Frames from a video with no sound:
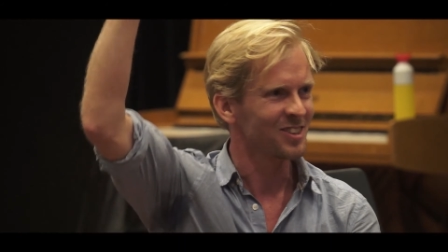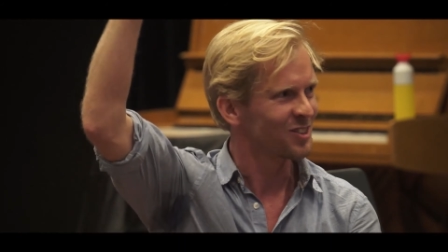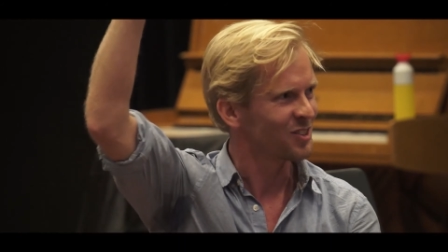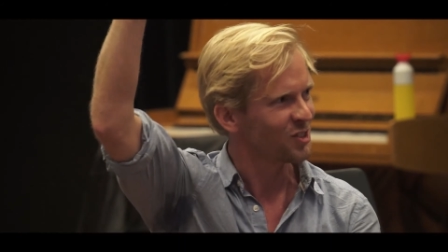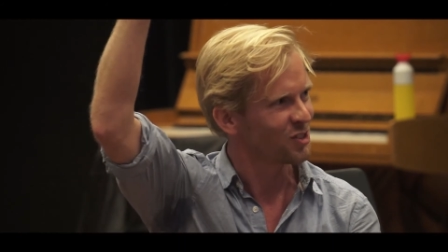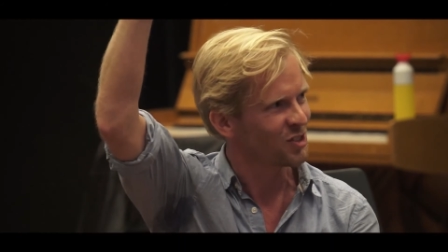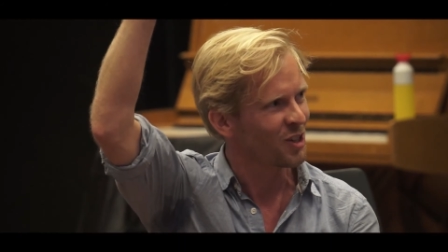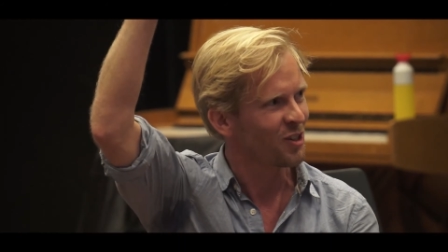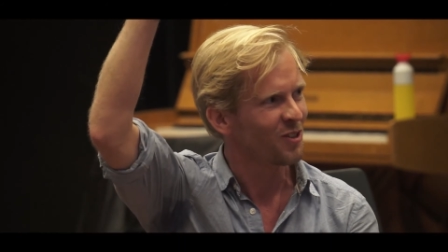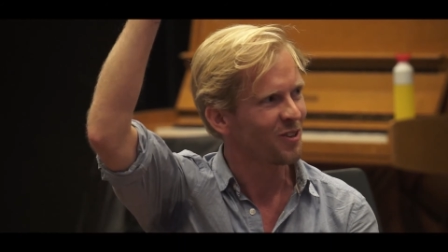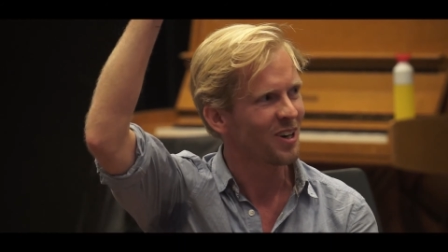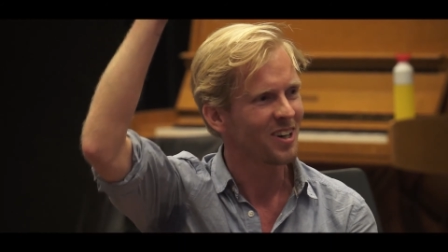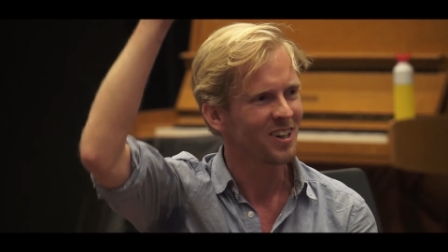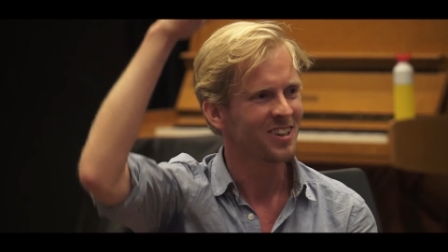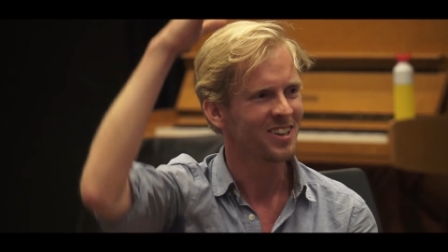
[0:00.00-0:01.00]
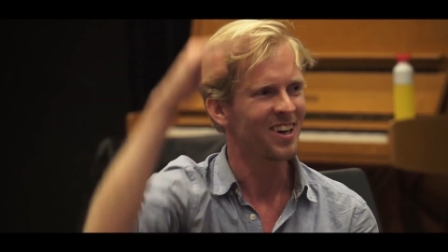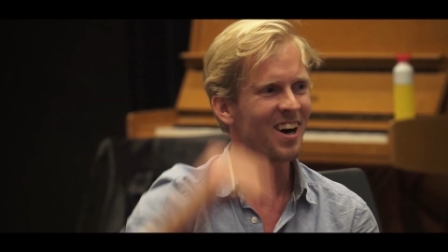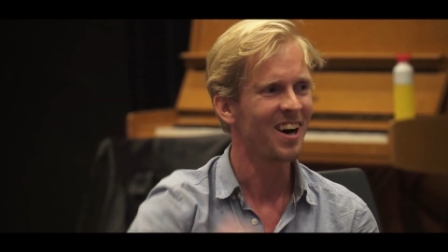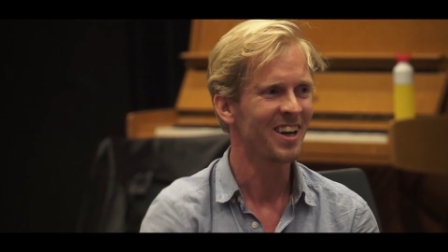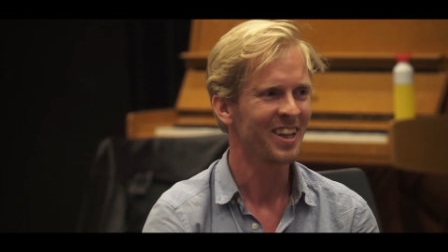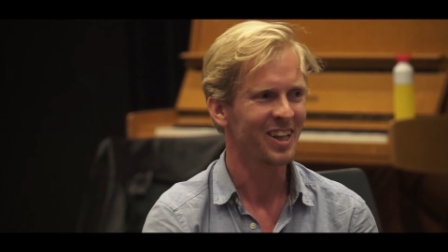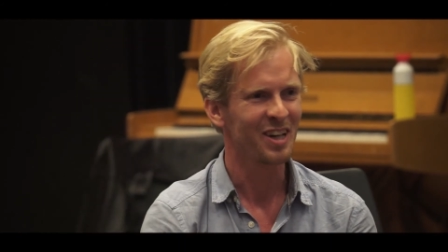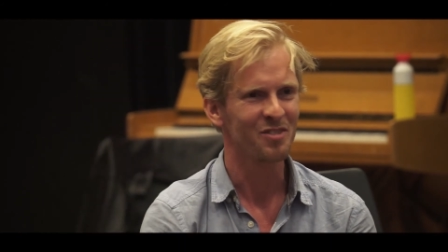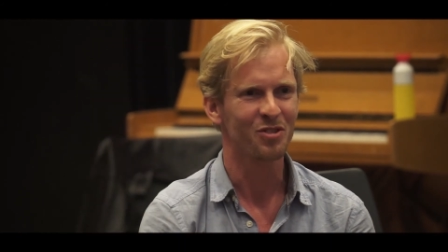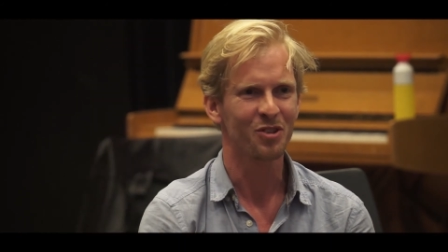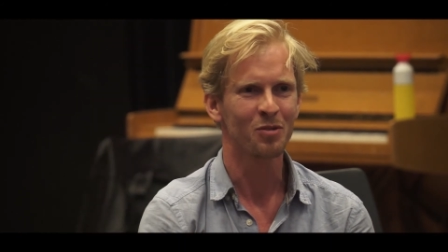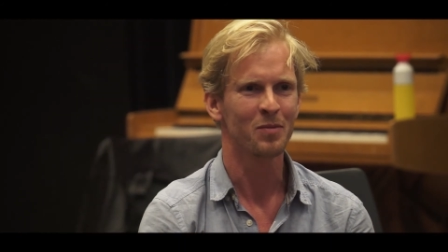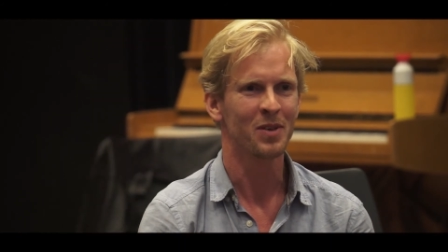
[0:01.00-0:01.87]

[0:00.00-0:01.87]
so high level.